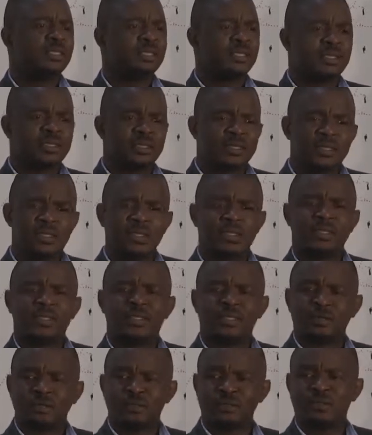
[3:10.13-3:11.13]
in the
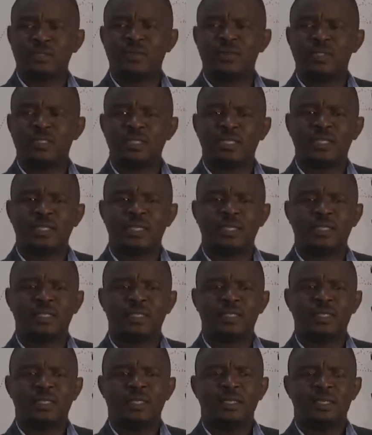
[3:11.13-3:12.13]
declaration of UDI
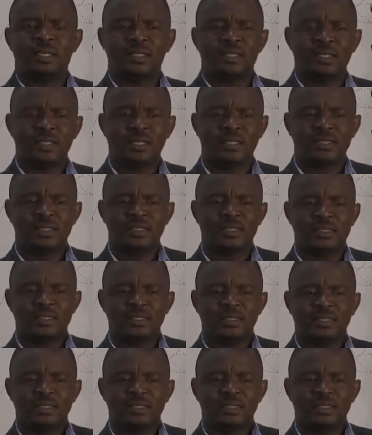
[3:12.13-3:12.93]
and